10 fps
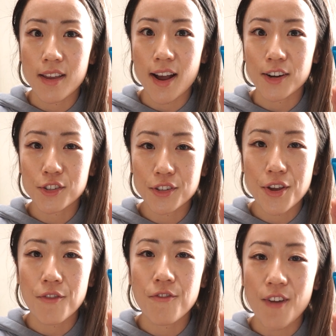it
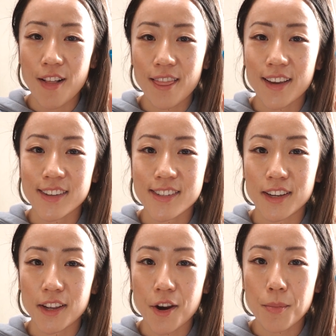actually felt like a
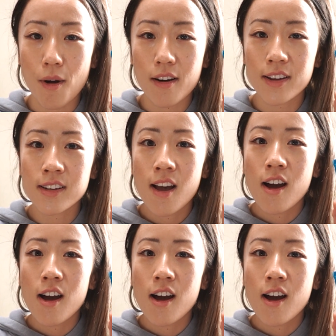skincare product,